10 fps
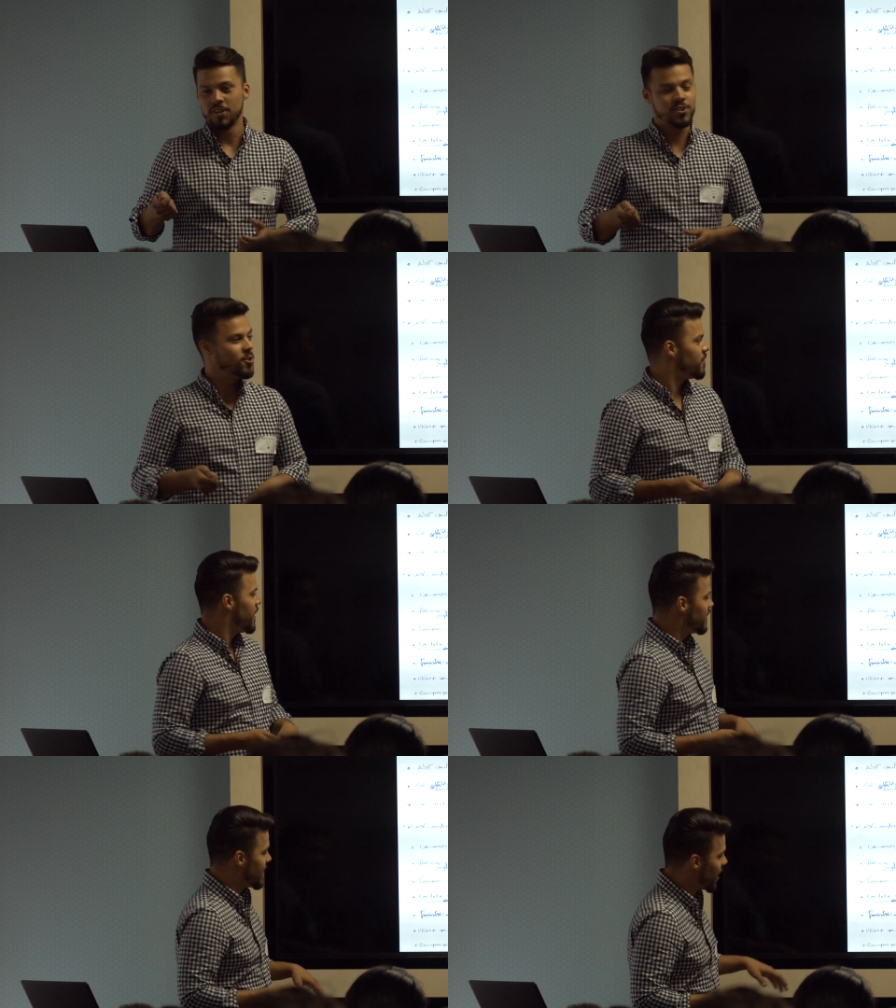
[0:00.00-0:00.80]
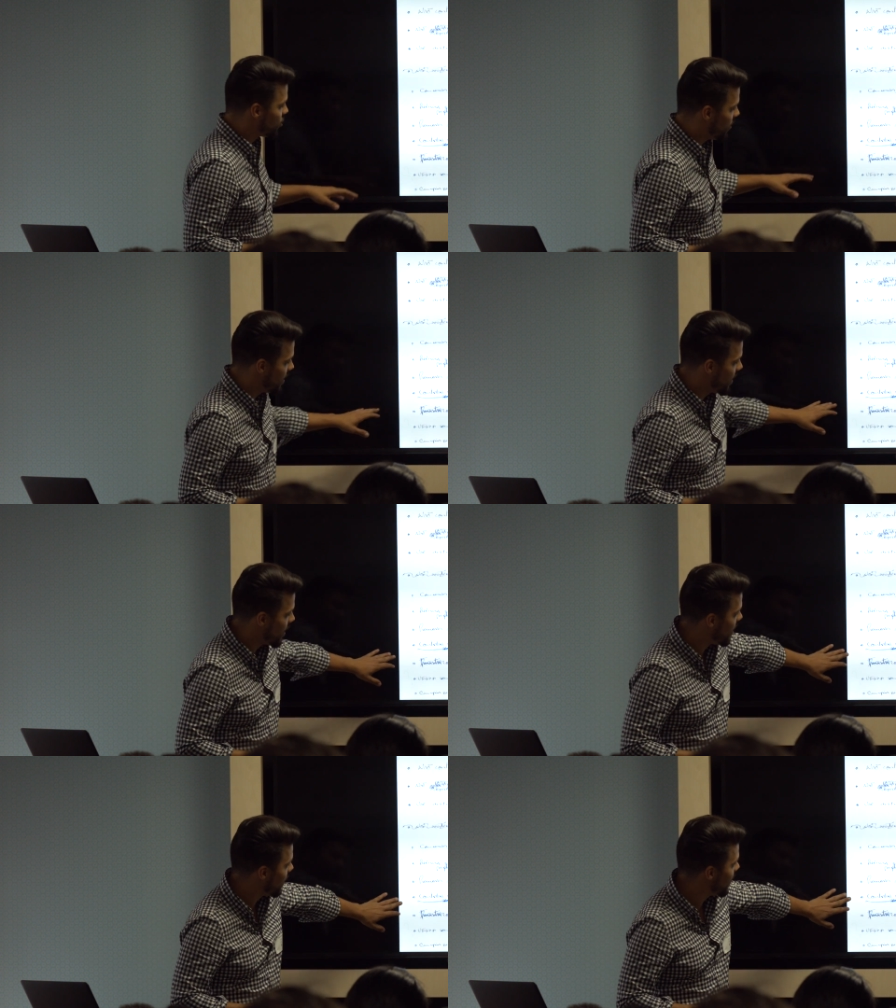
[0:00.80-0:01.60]
So this is actually
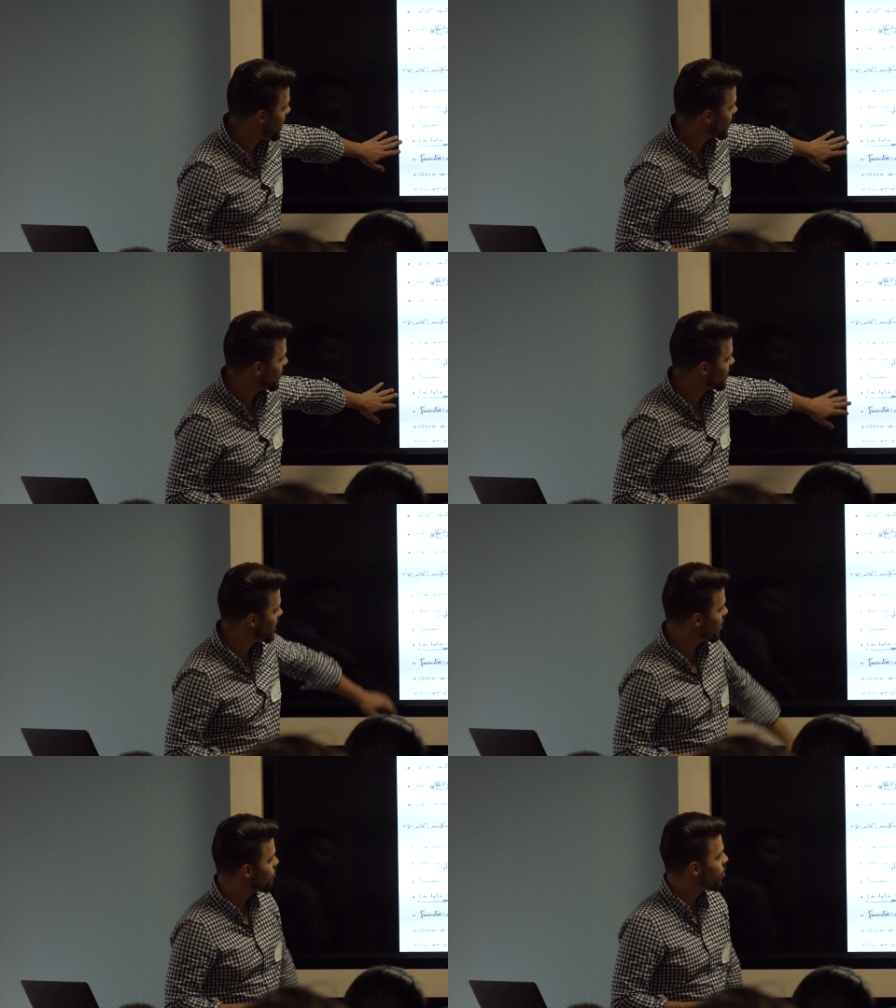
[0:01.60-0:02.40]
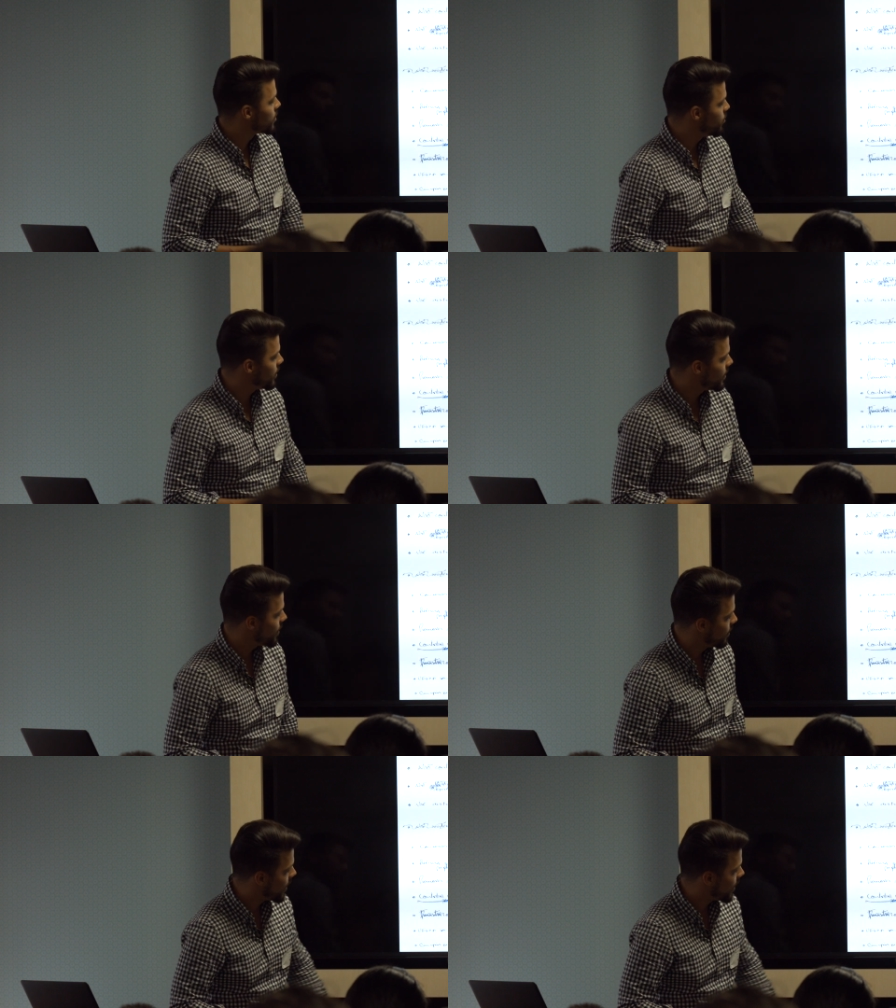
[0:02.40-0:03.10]
a letter that was written in